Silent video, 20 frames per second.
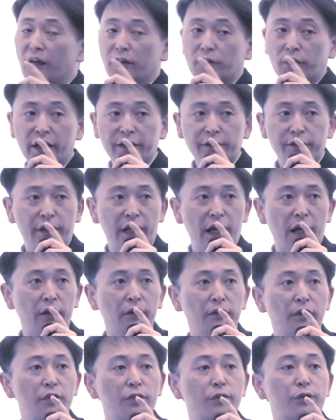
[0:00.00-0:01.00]
Right
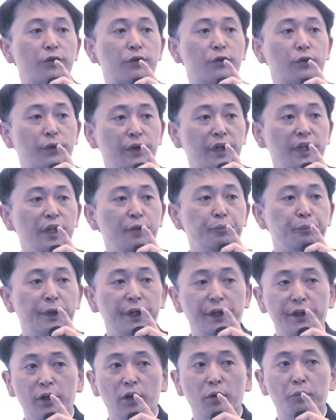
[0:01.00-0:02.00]
now, 3
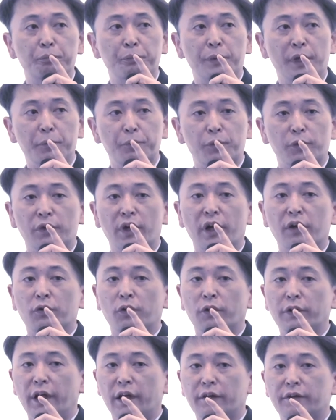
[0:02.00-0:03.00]
billion people are
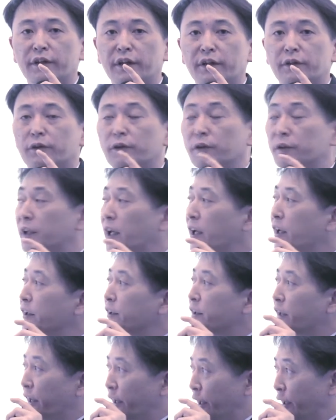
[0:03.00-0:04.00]
connected to the
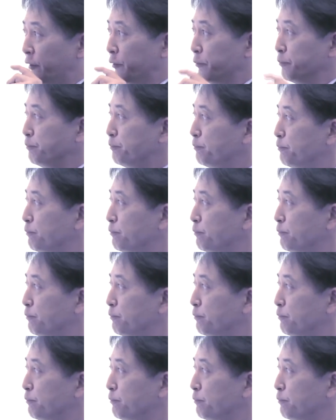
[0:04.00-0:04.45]
internet.